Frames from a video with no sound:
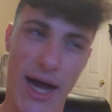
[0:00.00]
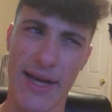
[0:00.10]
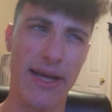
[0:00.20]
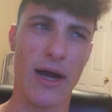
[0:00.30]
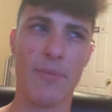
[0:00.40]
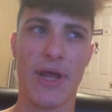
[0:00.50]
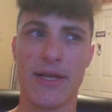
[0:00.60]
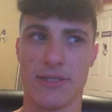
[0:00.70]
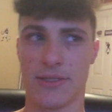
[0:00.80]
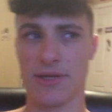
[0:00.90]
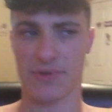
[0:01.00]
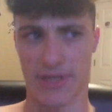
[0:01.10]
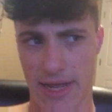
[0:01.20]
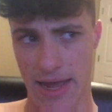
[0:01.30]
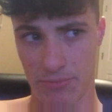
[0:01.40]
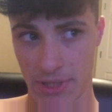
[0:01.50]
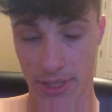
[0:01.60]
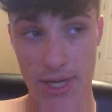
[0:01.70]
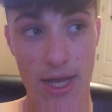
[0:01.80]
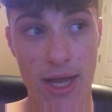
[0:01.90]
I'd get updates and stuff like that.
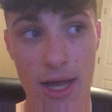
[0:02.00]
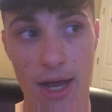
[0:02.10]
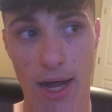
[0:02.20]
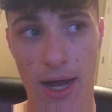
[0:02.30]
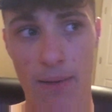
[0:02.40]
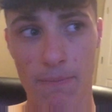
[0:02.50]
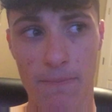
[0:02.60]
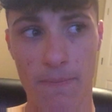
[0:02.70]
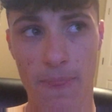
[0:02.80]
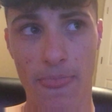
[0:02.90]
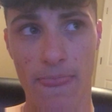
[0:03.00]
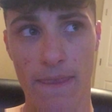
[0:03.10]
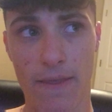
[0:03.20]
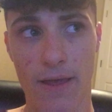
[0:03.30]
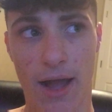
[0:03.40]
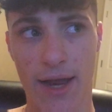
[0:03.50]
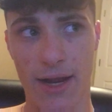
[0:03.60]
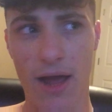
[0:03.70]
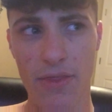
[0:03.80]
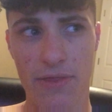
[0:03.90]
But I
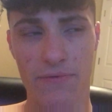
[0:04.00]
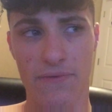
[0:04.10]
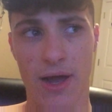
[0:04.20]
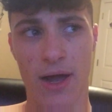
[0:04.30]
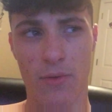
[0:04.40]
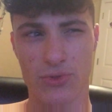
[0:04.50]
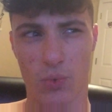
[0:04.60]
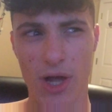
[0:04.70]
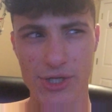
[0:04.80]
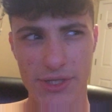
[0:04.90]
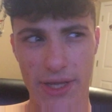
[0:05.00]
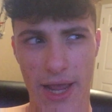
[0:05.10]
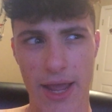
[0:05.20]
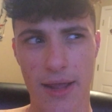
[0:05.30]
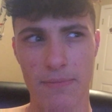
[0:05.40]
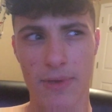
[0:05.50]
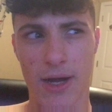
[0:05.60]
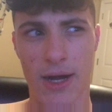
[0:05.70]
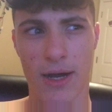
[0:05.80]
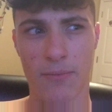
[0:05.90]
was watching the game
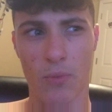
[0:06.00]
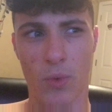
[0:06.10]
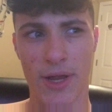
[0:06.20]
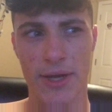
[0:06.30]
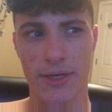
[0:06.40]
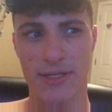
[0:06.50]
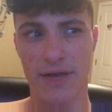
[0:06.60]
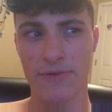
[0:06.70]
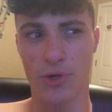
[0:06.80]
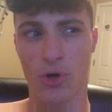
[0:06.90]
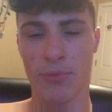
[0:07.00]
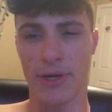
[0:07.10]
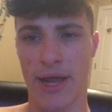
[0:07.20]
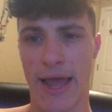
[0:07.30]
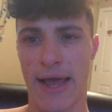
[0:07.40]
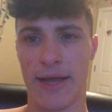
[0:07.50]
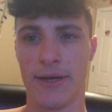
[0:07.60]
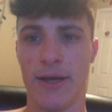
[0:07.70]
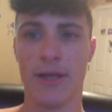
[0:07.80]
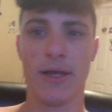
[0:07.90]
when Tevin Coleman
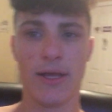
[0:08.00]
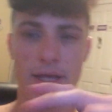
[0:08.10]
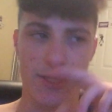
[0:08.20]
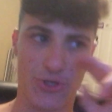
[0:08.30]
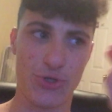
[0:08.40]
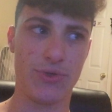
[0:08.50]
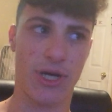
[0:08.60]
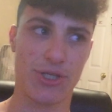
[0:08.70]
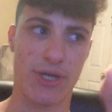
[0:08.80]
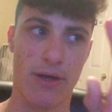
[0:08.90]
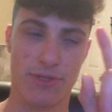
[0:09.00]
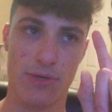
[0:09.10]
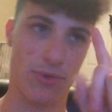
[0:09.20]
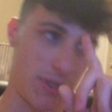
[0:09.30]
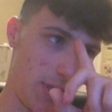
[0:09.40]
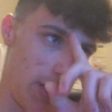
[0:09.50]
had his 2 touchdowns. It was